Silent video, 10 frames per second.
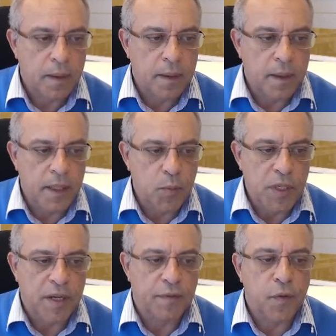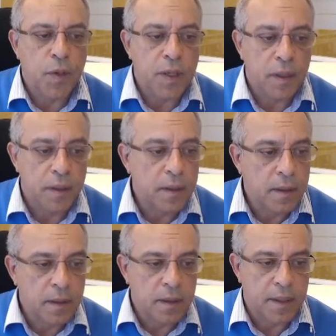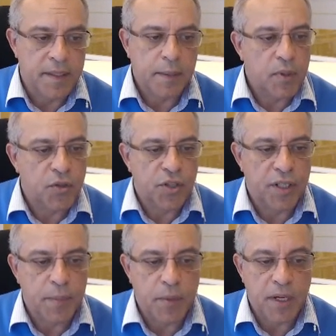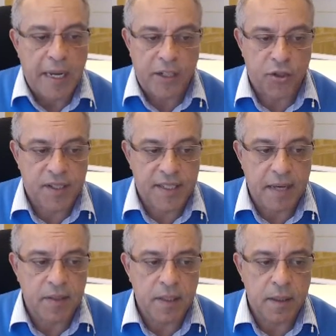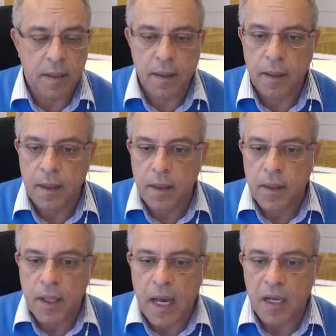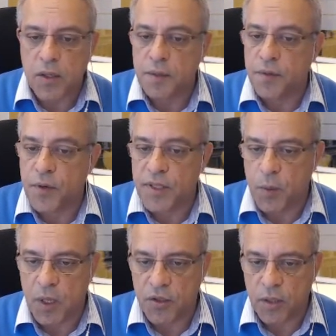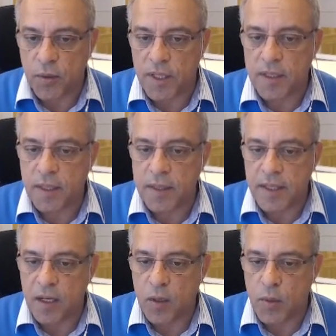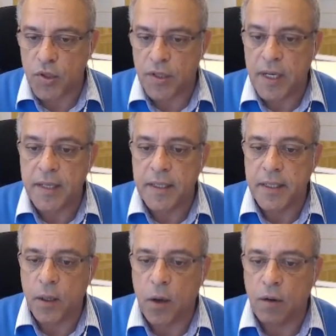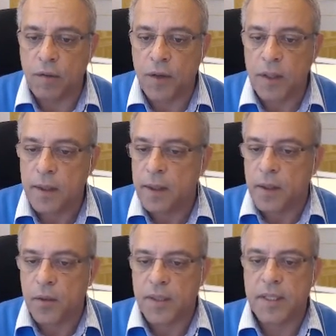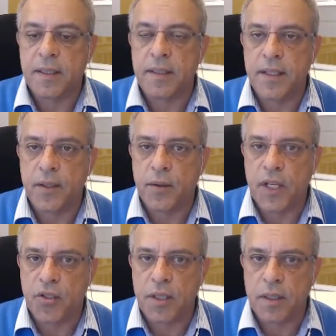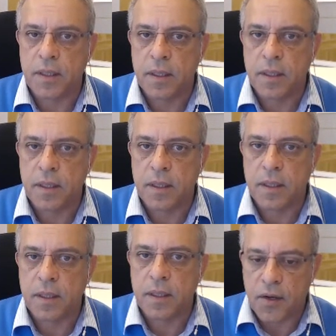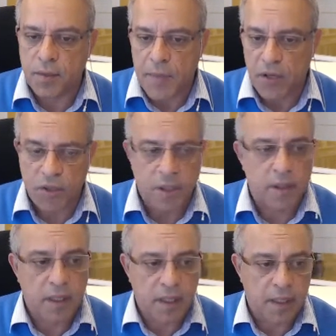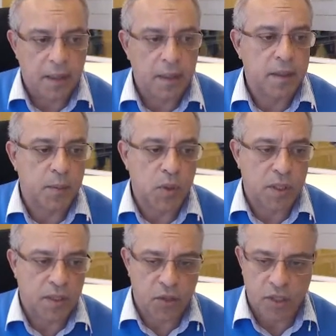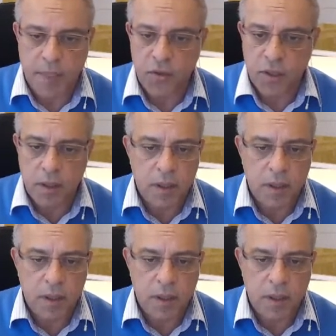In week 4, the distributed shared memory, lecture 7, algorithm for sequential consistency and compositionality of consistency conditions are not mentioned in the books I just mentioned.